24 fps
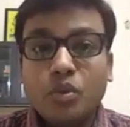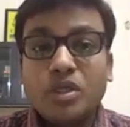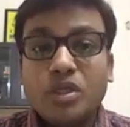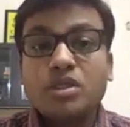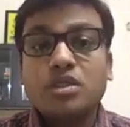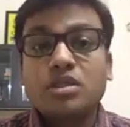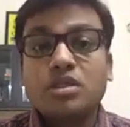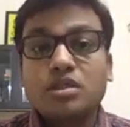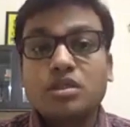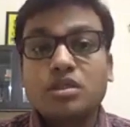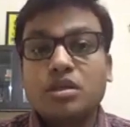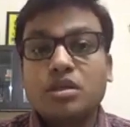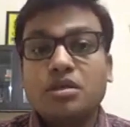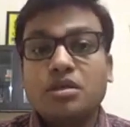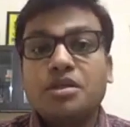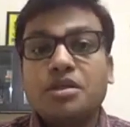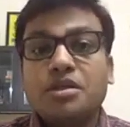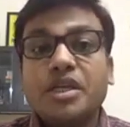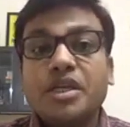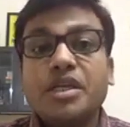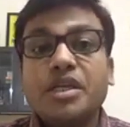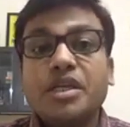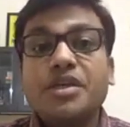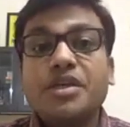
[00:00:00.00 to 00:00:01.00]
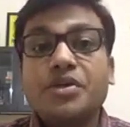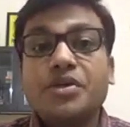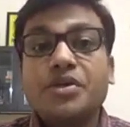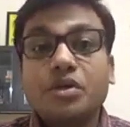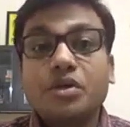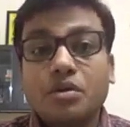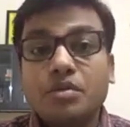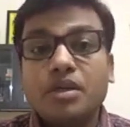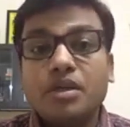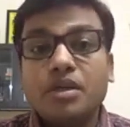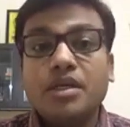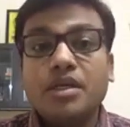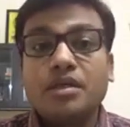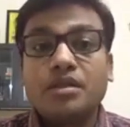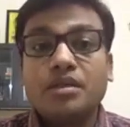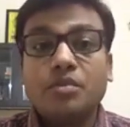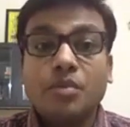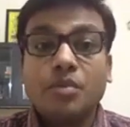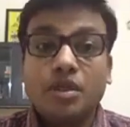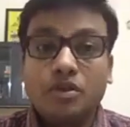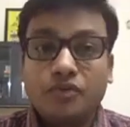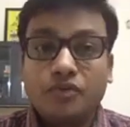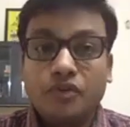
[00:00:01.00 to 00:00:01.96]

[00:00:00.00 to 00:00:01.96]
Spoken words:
which is really troubling the